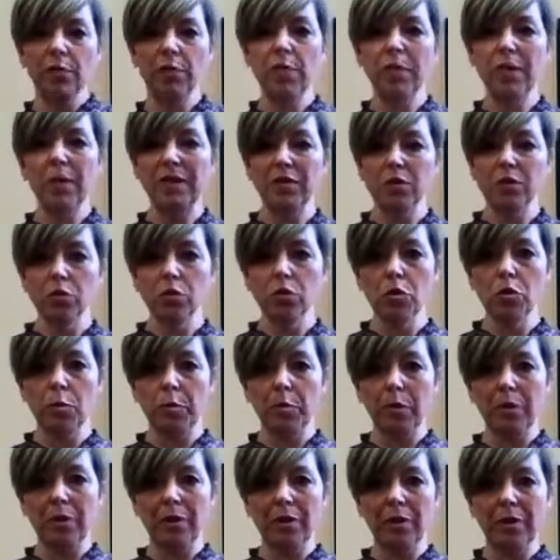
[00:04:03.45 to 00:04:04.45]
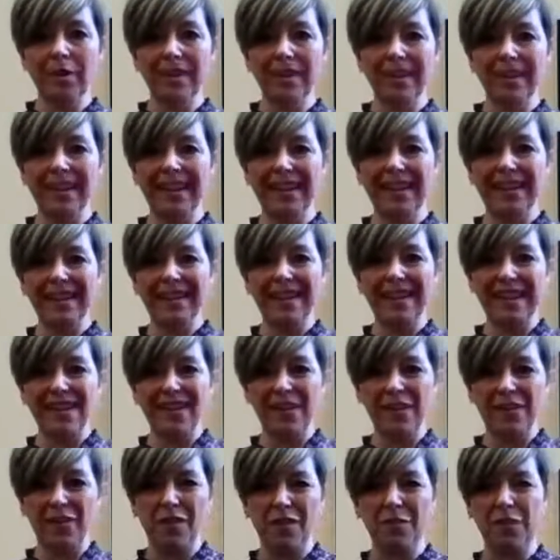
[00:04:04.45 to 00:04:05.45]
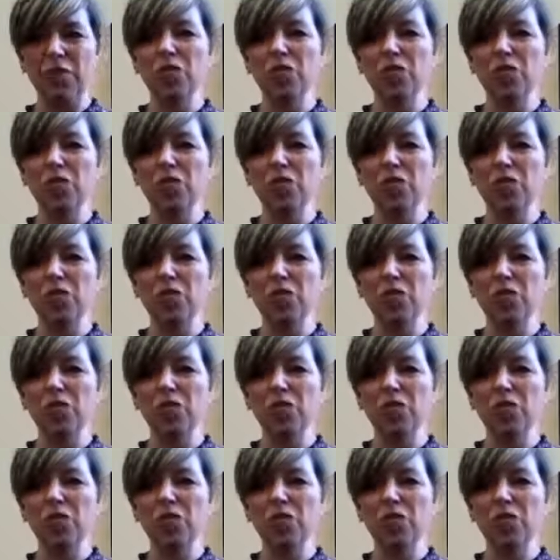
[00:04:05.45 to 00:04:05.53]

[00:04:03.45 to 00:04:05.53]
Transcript: And we went up like that.